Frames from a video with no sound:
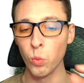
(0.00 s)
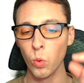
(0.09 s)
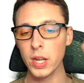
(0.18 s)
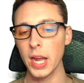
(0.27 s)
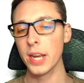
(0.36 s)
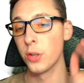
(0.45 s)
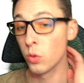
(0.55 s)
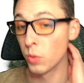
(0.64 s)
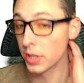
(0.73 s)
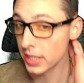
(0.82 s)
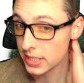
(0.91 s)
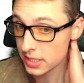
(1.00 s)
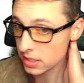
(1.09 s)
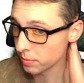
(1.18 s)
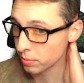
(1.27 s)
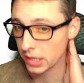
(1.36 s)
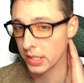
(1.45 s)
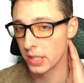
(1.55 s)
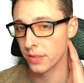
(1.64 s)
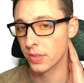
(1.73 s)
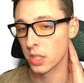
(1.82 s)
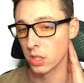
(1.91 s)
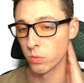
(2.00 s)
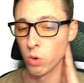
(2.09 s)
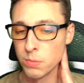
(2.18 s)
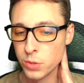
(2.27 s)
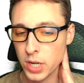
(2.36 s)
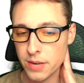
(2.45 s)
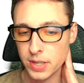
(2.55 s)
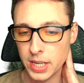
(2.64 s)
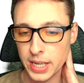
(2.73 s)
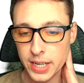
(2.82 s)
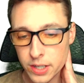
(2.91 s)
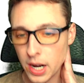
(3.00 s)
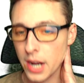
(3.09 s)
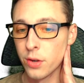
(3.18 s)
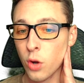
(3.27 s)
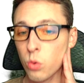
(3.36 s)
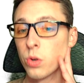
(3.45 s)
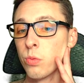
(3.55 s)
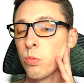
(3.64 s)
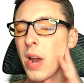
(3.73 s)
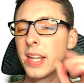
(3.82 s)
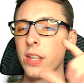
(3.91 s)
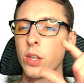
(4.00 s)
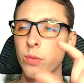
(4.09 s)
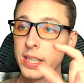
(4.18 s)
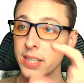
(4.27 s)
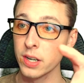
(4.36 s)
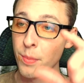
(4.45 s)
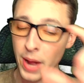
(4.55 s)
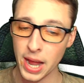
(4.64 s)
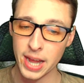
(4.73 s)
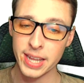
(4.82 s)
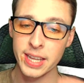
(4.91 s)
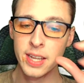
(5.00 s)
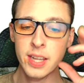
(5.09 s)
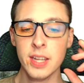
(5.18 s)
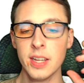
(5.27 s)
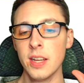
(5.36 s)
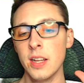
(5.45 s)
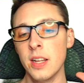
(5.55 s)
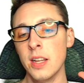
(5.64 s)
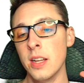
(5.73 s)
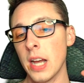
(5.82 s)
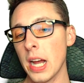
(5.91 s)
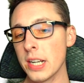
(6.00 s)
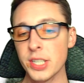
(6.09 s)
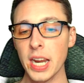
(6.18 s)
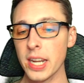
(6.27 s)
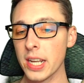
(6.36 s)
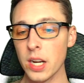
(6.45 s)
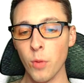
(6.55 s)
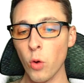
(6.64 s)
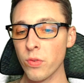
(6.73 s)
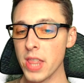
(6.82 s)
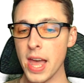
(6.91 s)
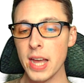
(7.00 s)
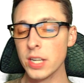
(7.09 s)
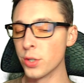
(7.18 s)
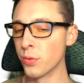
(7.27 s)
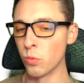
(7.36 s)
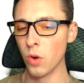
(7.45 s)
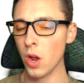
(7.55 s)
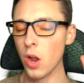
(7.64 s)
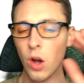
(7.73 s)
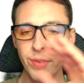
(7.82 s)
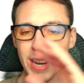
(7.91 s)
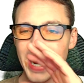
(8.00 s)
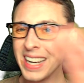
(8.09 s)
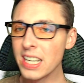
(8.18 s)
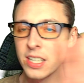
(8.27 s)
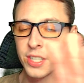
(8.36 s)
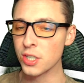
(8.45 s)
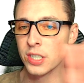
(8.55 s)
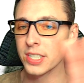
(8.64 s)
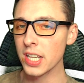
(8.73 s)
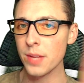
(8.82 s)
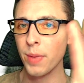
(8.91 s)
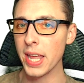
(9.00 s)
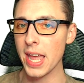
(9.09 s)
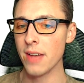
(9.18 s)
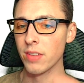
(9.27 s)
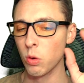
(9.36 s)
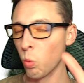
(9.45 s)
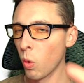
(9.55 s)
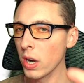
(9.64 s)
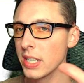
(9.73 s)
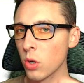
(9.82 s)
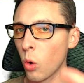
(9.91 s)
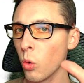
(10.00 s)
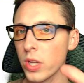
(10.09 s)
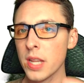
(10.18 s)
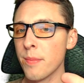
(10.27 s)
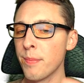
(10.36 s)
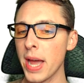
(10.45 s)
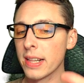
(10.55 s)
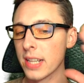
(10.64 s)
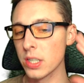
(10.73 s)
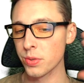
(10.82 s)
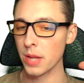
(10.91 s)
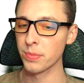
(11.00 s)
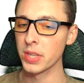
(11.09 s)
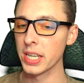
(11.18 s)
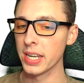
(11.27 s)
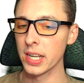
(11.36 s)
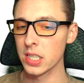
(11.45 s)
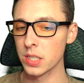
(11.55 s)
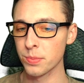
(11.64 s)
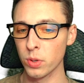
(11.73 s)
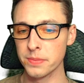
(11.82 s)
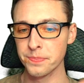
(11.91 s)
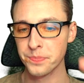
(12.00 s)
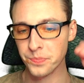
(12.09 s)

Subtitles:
what I do with this is completely different than the warm traffic. Here, I know they're ready. They're right there to buy. I just got to get them over that edge of any concerns that they might have. Like, what is holding them back? That's what I'm thinking at this point.